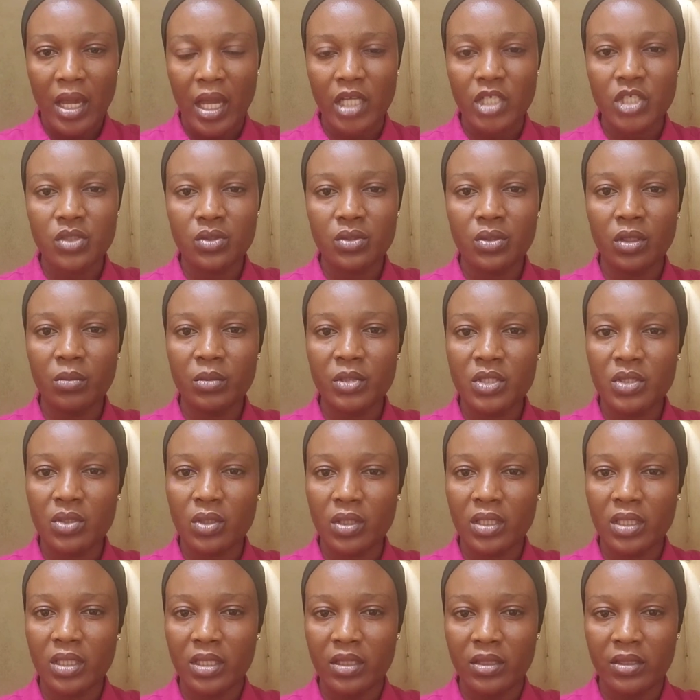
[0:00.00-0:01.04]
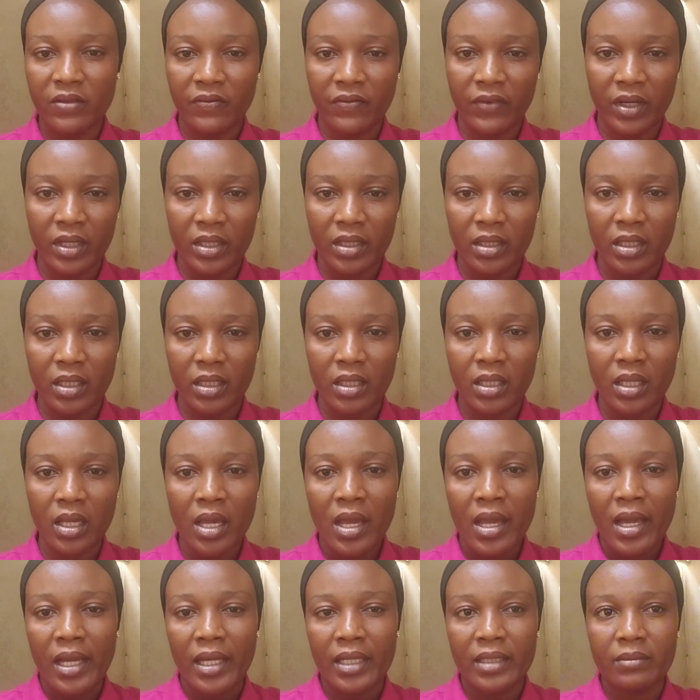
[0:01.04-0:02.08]
I should not be talking a different thing,
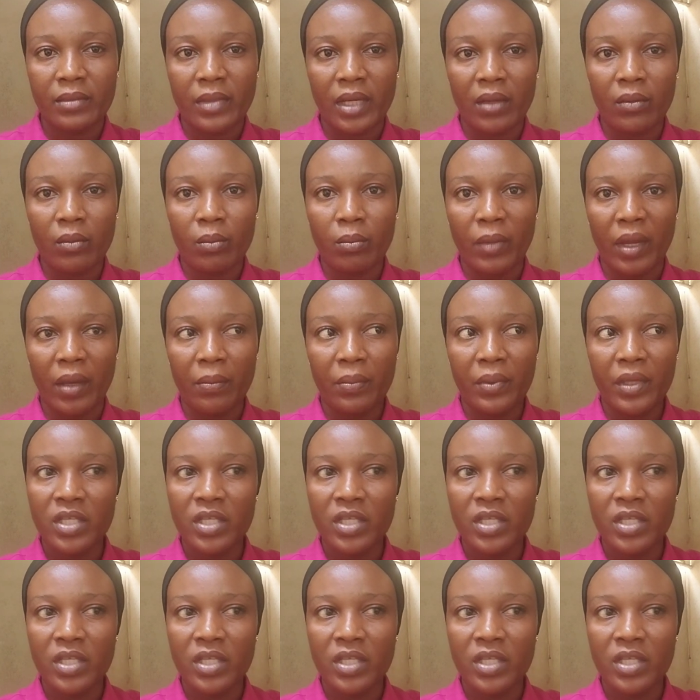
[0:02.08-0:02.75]
and my